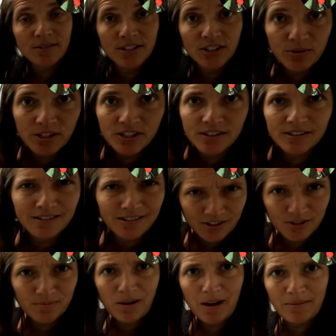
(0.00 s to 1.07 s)
The towel situation.
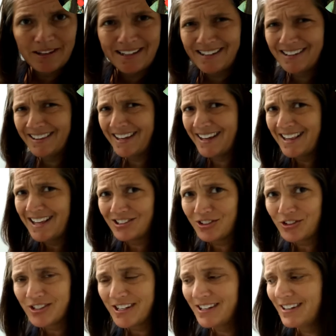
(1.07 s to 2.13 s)
This is probably like
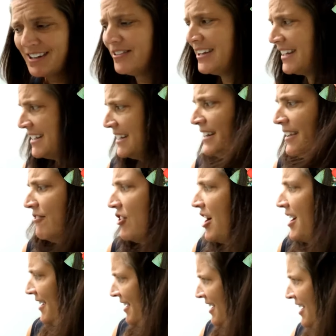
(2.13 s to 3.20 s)
last Thursday. I don't think I did
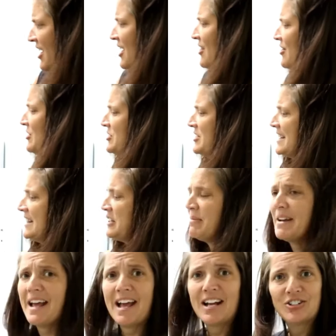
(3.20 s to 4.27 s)
anything Friday.
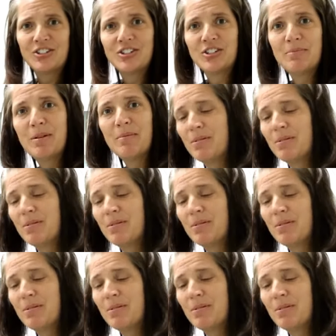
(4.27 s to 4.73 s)
Thursday, a little bit extra.